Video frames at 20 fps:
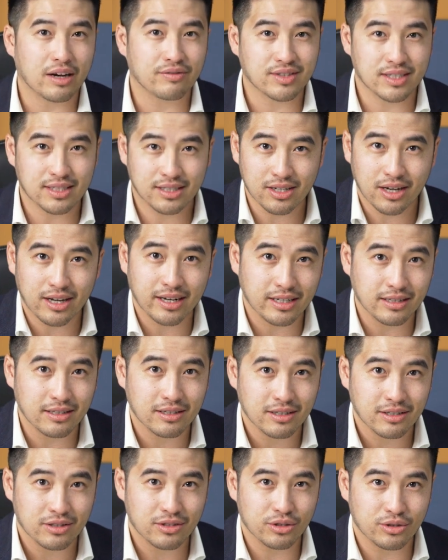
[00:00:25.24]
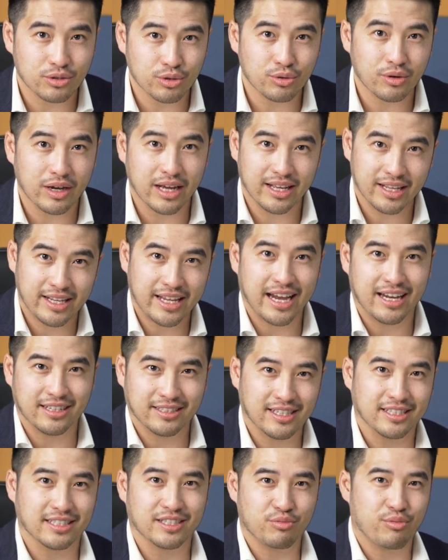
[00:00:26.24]
I've decided to do an
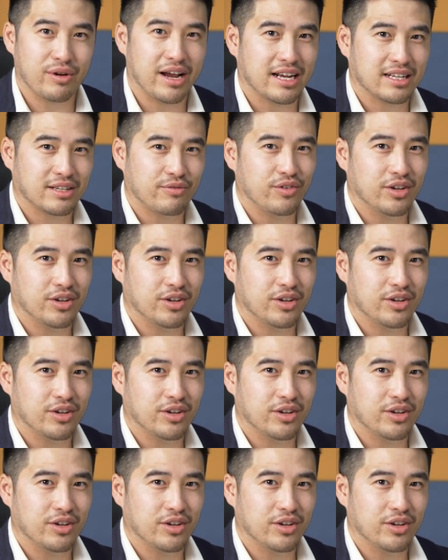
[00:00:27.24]
accountant's react